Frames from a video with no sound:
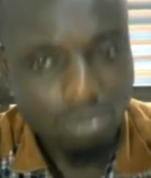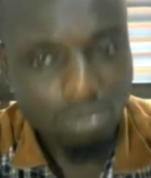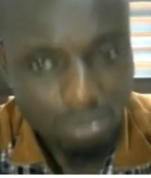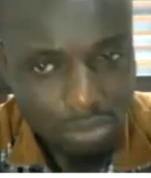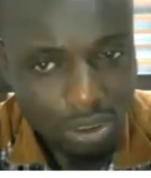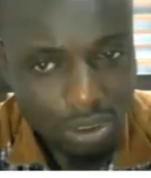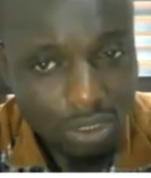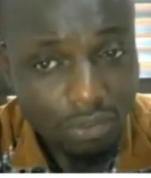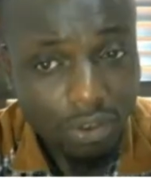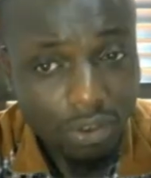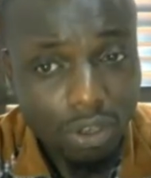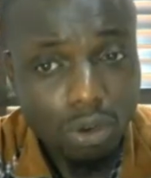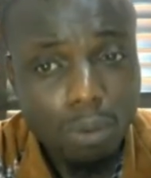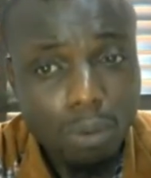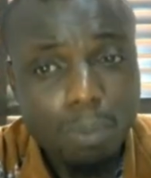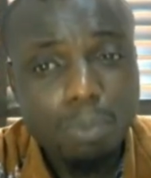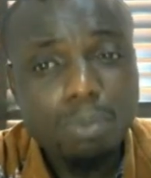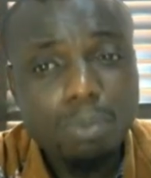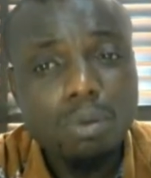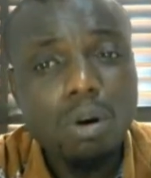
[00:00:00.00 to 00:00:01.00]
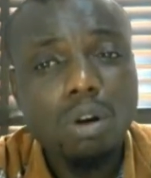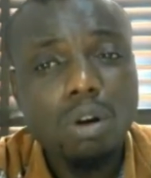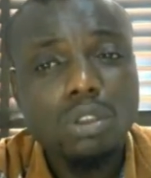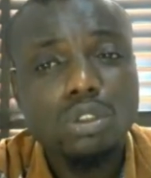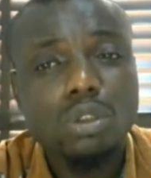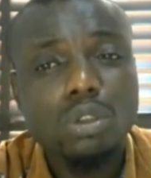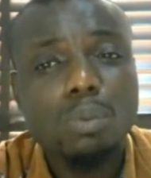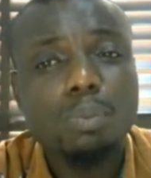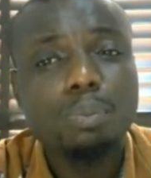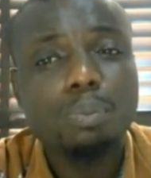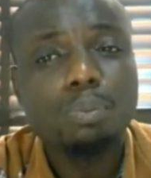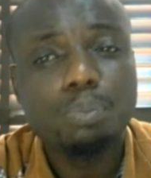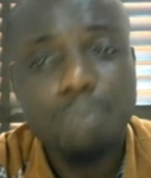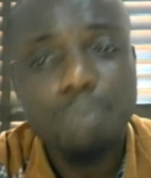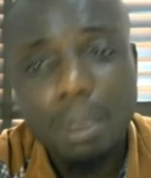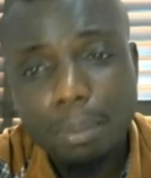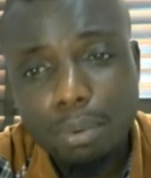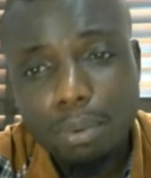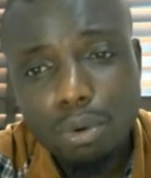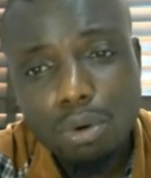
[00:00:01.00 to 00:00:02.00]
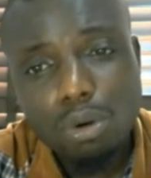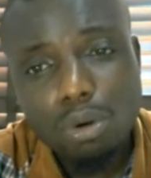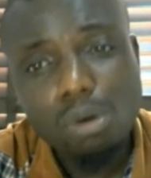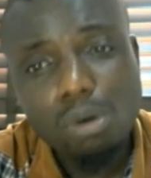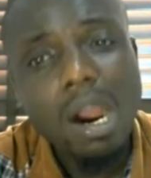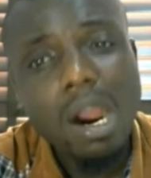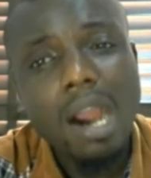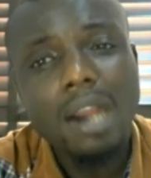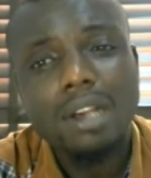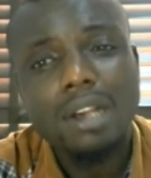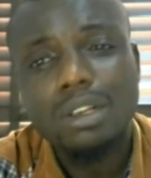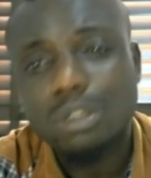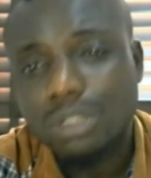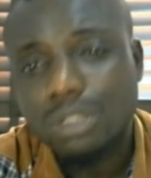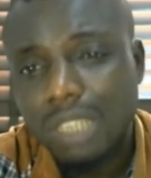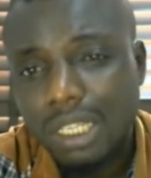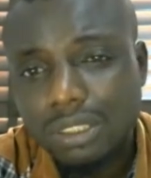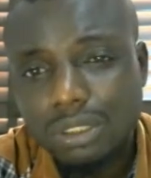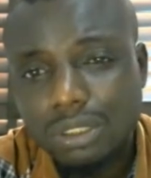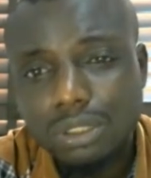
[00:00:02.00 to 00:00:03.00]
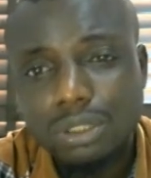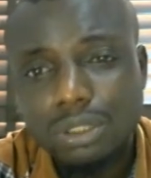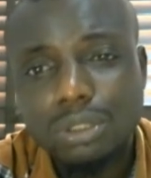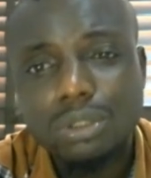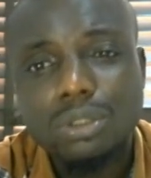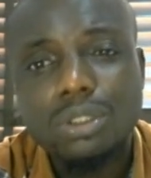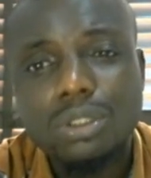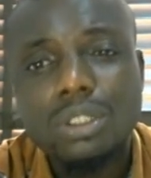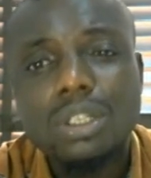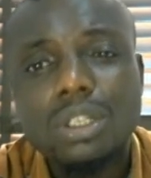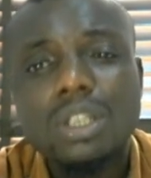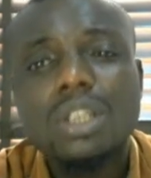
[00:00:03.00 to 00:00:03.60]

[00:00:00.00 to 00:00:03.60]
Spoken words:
develop also people who are closer to you.